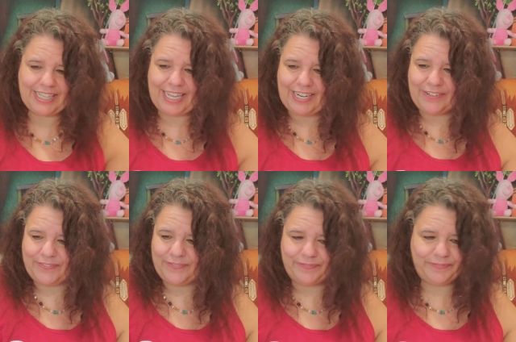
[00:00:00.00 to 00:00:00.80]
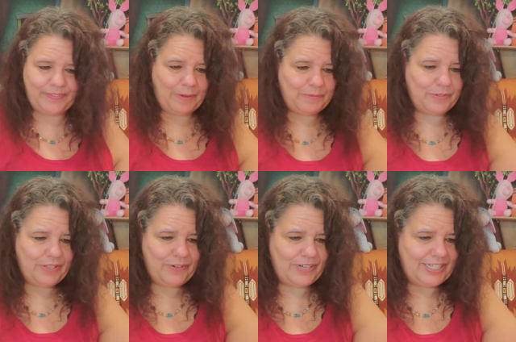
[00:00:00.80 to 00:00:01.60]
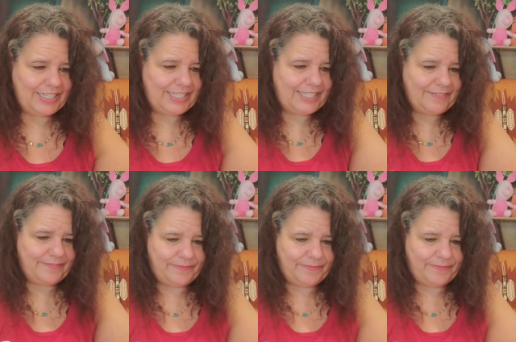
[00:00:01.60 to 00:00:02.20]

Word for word: her there. Absolutely gorgeous.